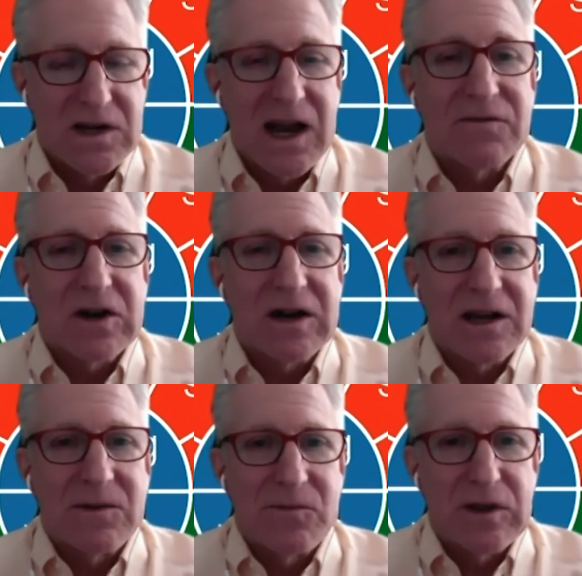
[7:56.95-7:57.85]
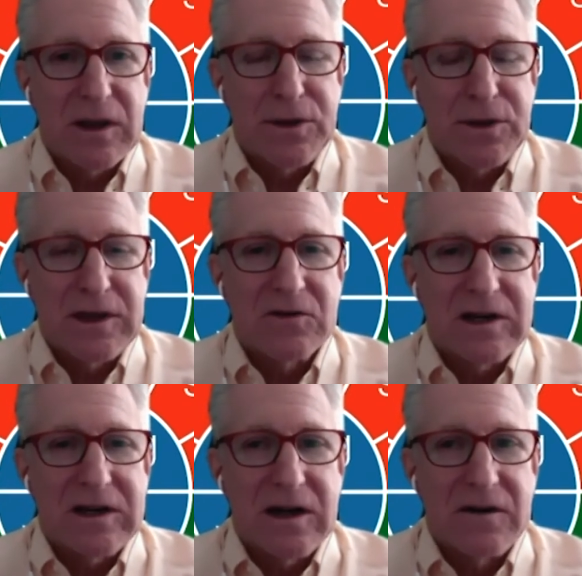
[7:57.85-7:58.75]
never going to come up with a
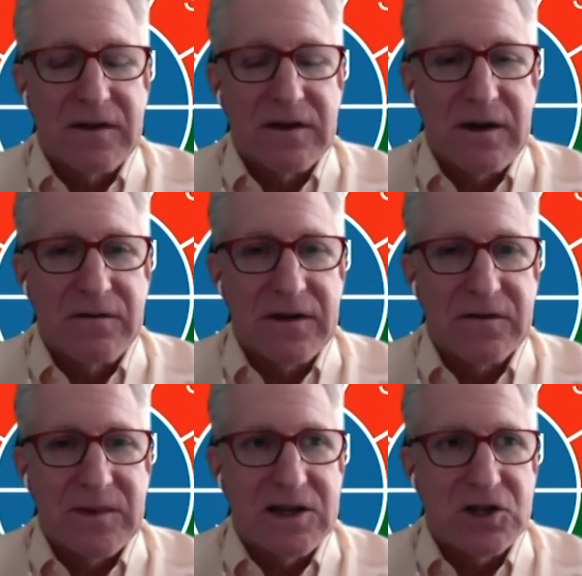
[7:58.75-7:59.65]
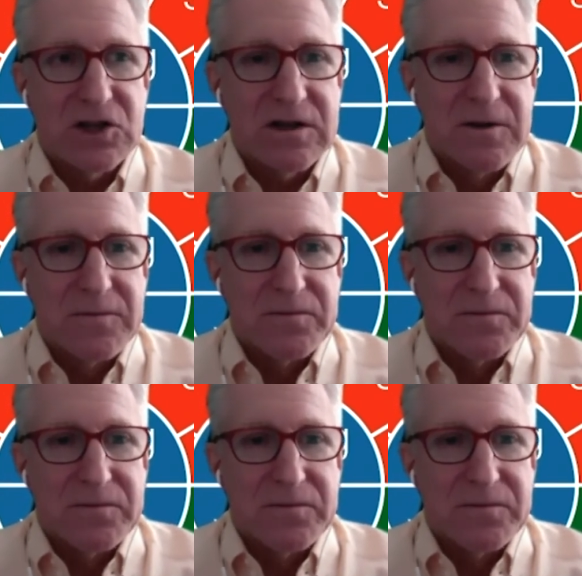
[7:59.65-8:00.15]
theory of information